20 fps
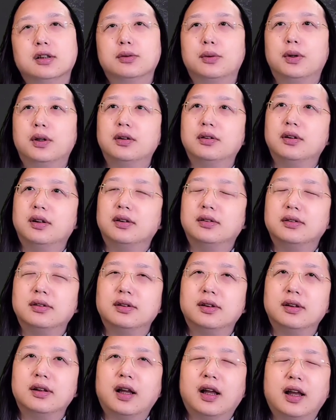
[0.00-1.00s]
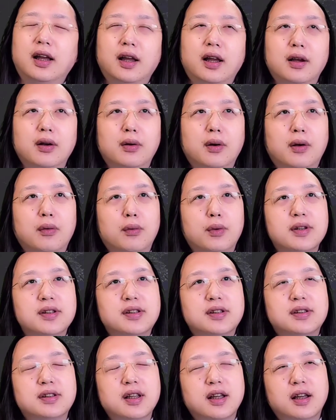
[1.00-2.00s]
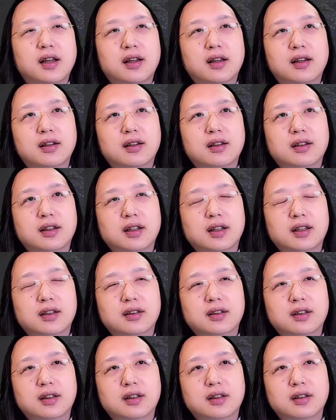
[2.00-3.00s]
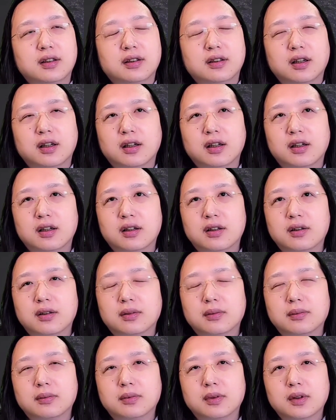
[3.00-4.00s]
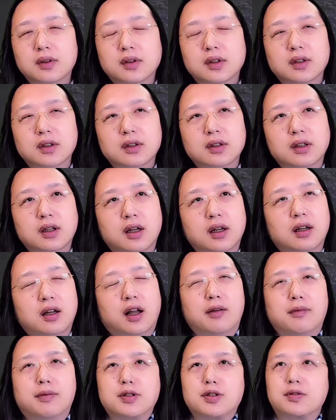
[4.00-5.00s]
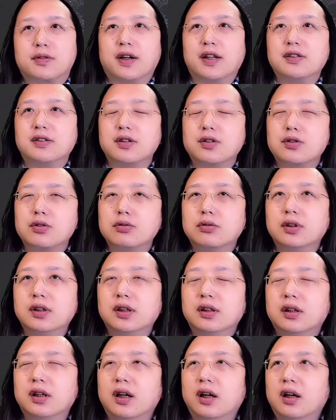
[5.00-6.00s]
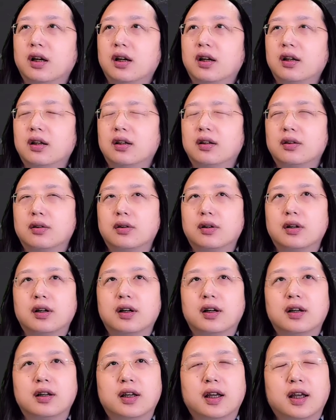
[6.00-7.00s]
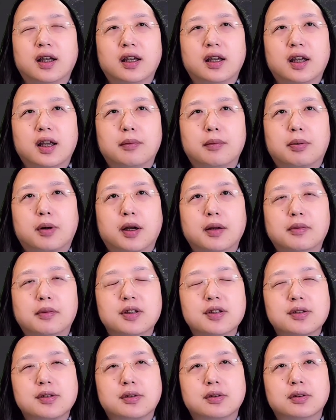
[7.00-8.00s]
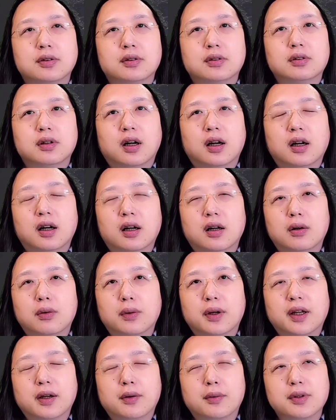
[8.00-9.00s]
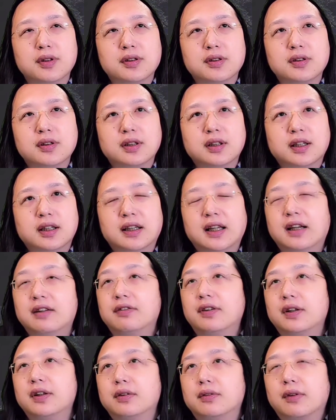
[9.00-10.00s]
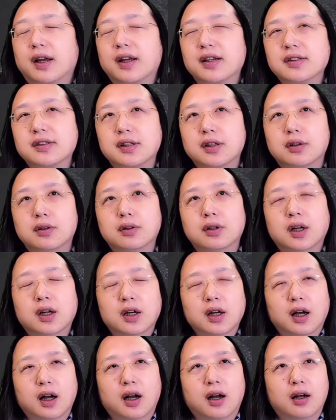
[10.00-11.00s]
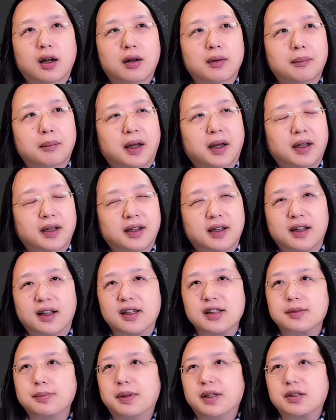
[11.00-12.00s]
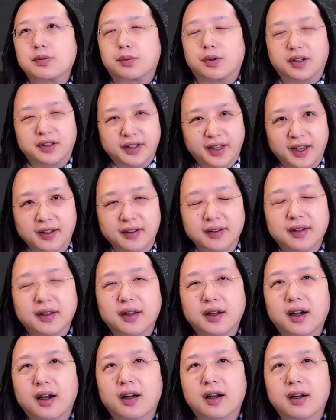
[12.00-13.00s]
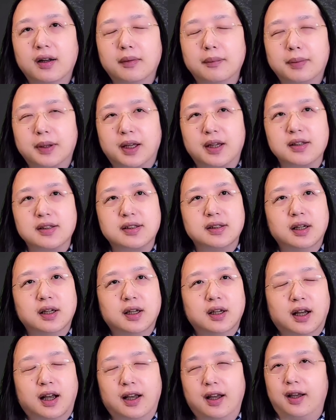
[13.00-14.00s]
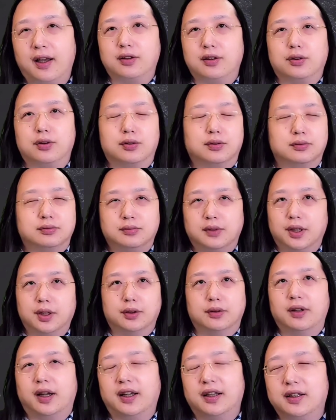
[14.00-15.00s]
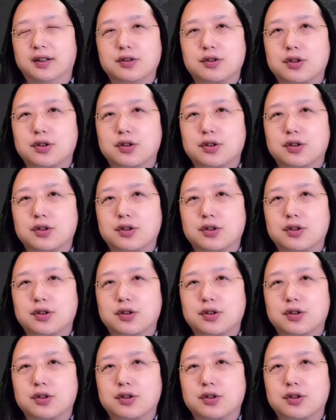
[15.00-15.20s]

Well, I was in the Abendschweizer Schule, a primary school, when I was 11, right? So my classmates were 10. Because I don't know any